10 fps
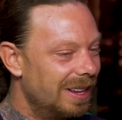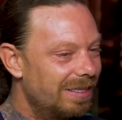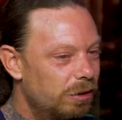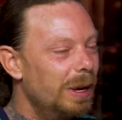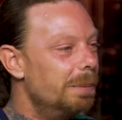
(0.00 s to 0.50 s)

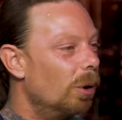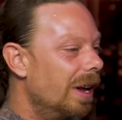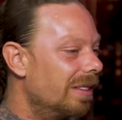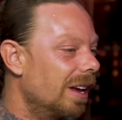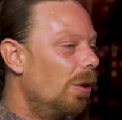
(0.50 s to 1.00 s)
sweet
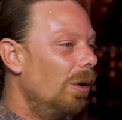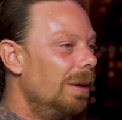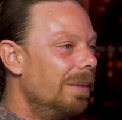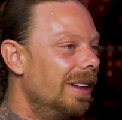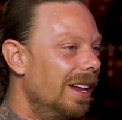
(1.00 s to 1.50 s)
boys, they call
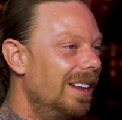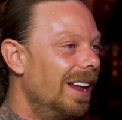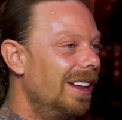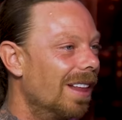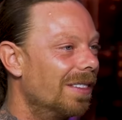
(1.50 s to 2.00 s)
him in, in,
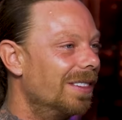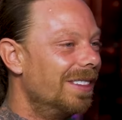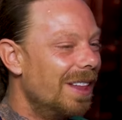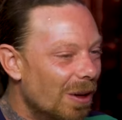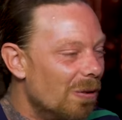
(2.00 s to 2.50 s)
in
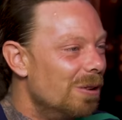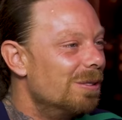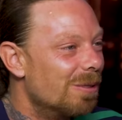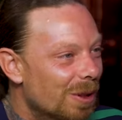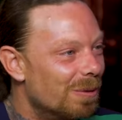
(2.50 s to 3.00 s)
London. They're not
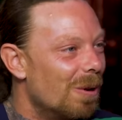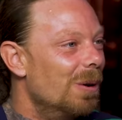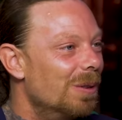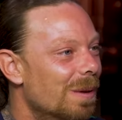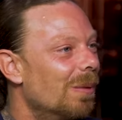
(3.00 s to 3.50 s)
really from the
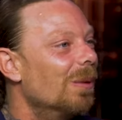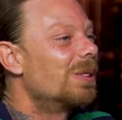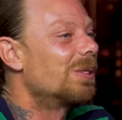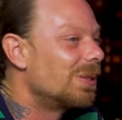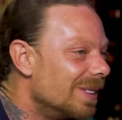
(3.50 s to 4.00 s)
roads. They're more,
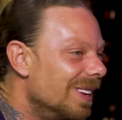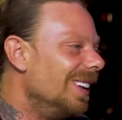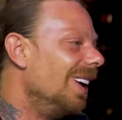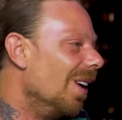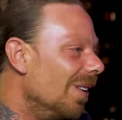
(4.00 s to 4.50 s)

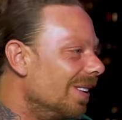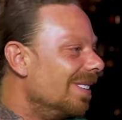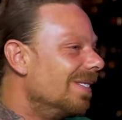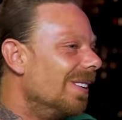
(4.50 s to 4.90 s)
you know, they're